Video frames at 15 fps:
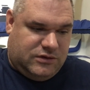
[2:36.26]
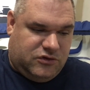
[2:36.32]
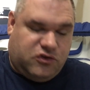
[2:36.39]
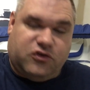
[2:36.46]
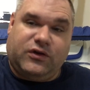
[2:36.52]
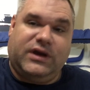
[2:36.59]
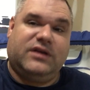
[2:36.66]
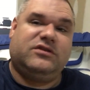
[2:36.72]

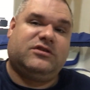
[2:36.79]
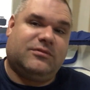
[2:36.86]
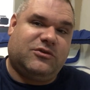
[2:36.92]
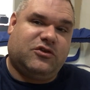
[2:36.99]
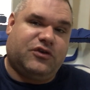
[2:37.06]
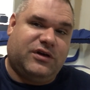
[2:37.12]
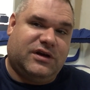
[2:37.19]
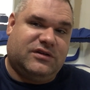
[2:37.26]
transom
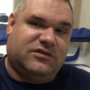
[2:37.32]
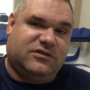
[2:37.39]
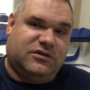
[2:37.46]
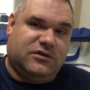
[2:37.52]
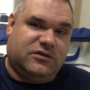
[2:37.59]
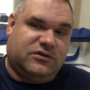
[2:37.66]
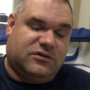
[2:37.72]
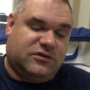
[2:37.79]

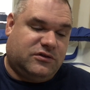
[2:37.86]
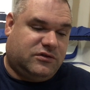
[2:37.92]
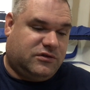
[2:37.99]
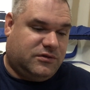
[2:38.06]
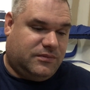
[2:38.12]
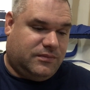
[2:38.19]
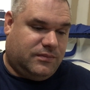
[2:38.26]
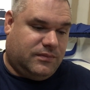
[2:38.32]
transducers,